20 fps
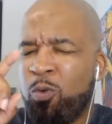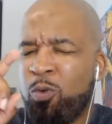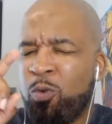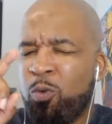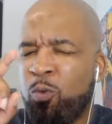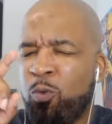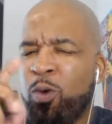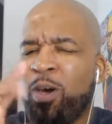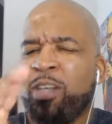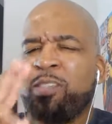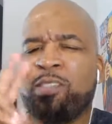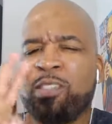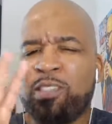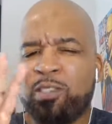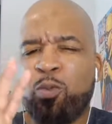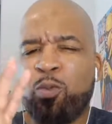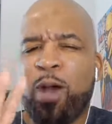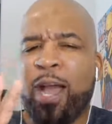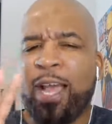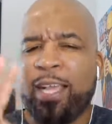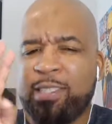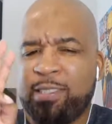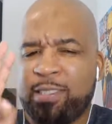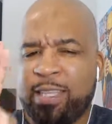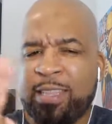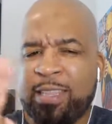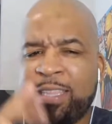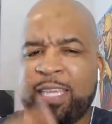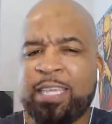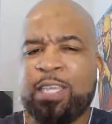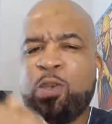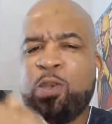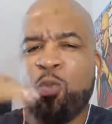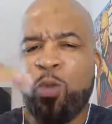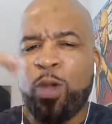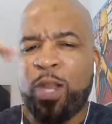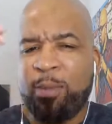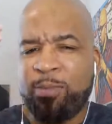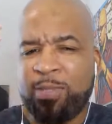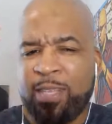once or twice. I think you
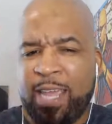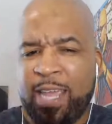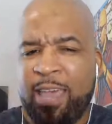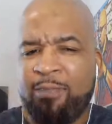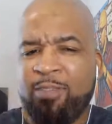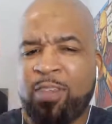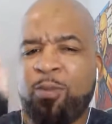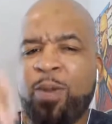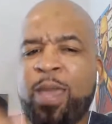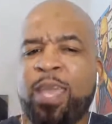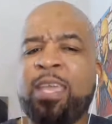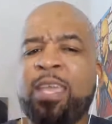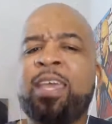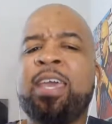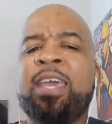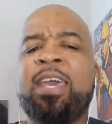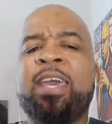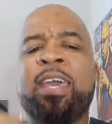went up to the heavyweight.